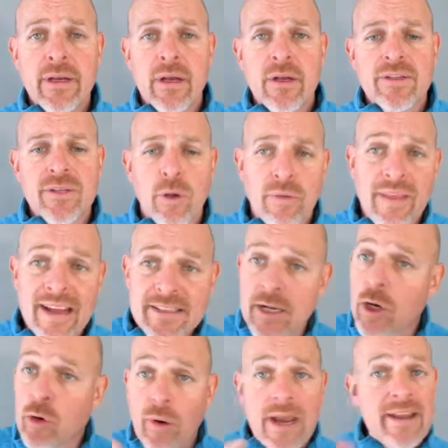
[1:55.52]
So that's a
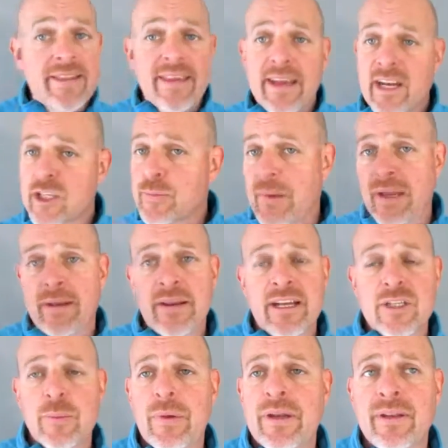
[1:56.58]
great thing. That's been
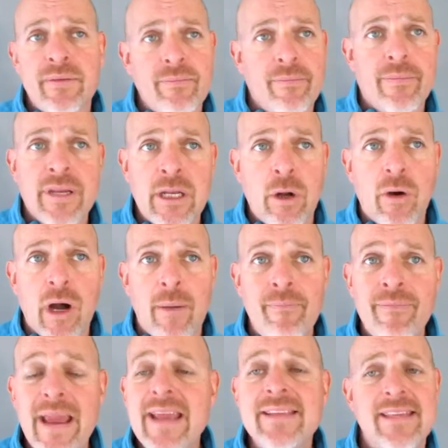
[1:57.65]

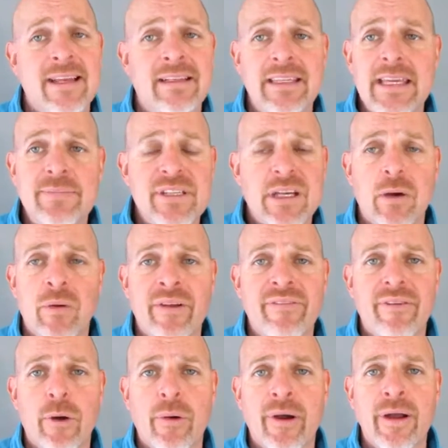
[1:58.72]
amazing leaps going
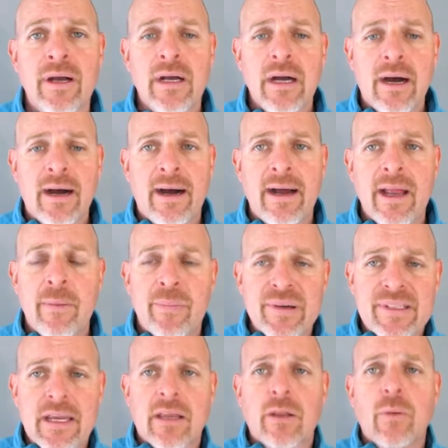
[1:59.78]
forward, in
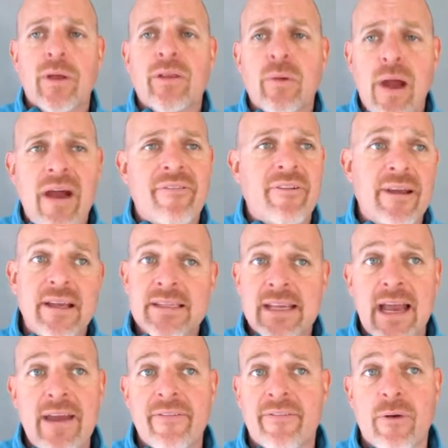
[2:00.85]
particular with graphite,
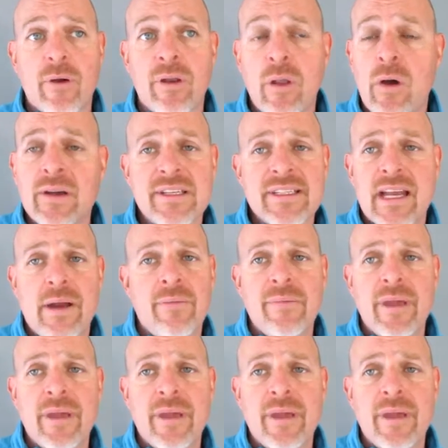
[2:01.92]
because for the longest time